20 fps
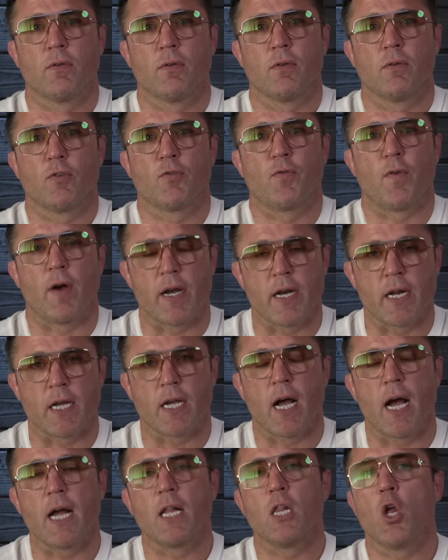He's fighting a
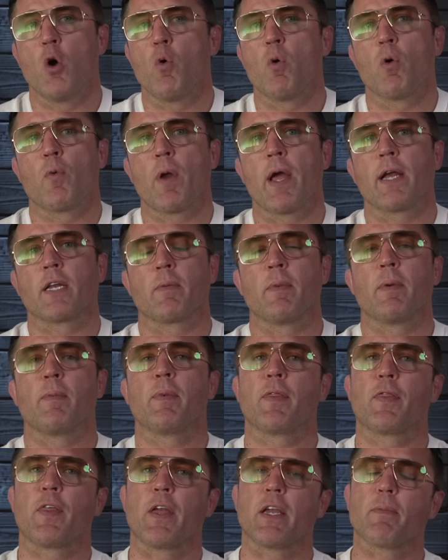guy lower ranked. I mean,
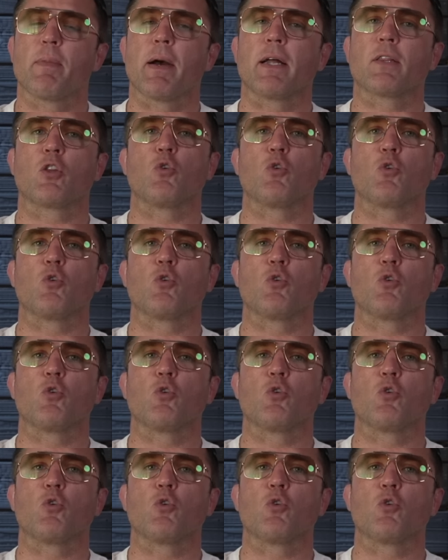but think about